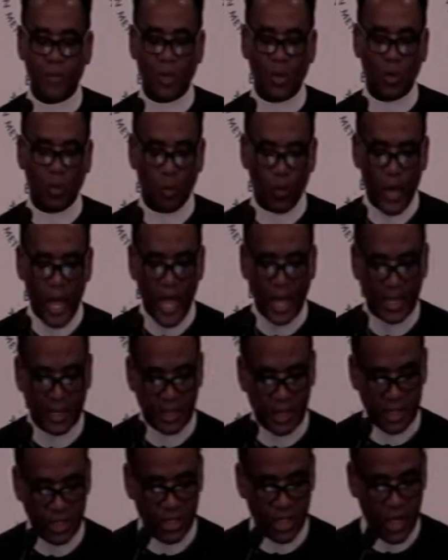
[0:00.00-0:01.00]

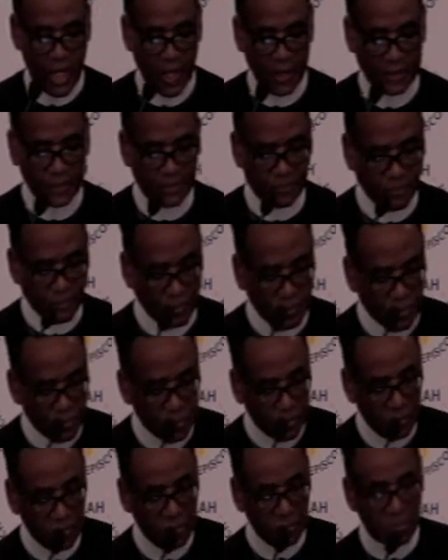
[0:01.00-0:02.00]
Reality check.
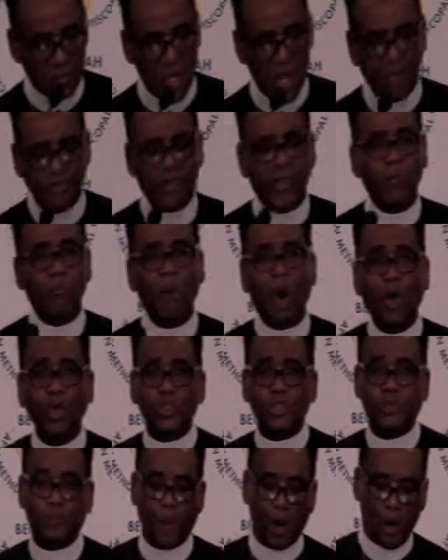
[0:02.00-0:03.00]
For the
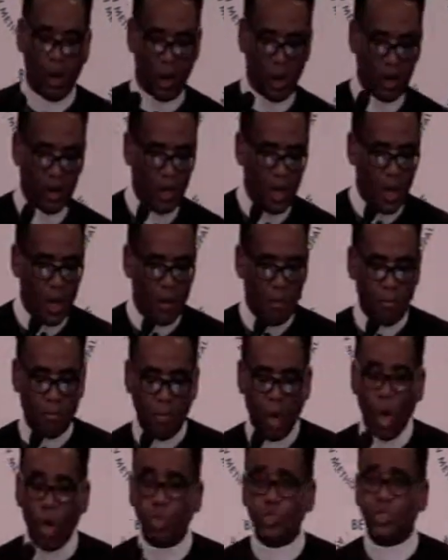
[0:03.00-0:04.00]
most part,
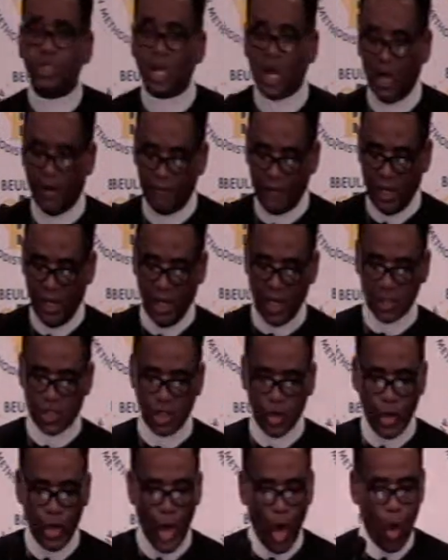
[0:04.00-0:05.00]
most of us
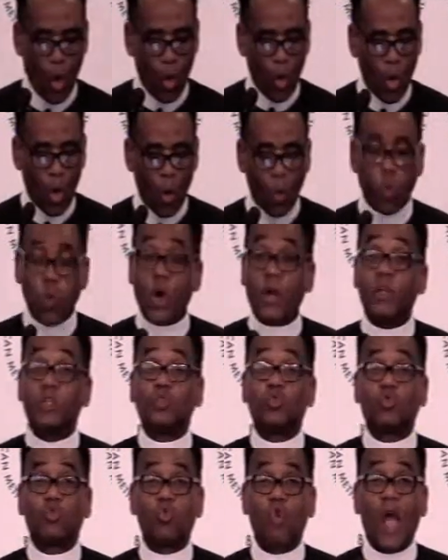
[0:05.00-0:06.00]
know what is
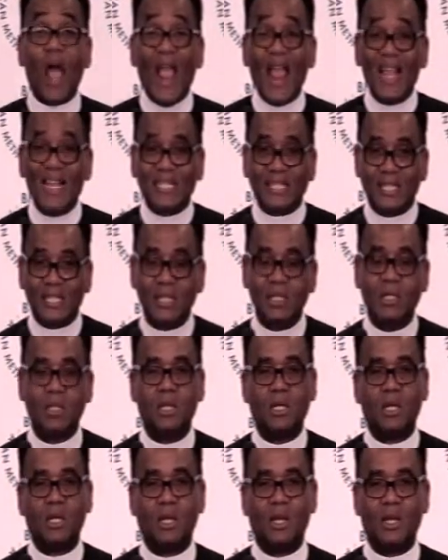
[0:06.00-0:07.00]
right
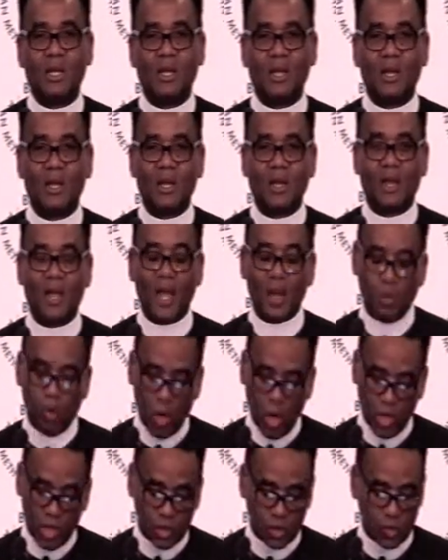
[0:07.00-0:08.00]
and
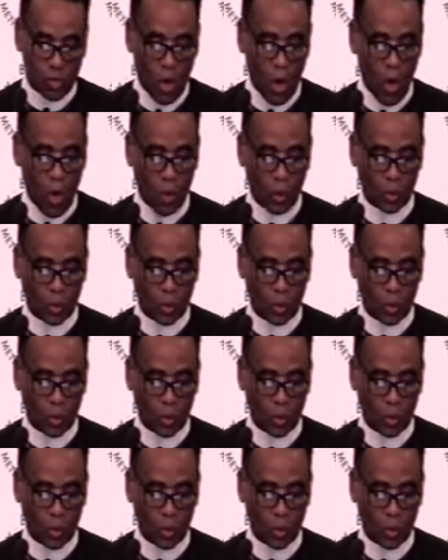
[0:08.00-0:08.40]
what is wrong.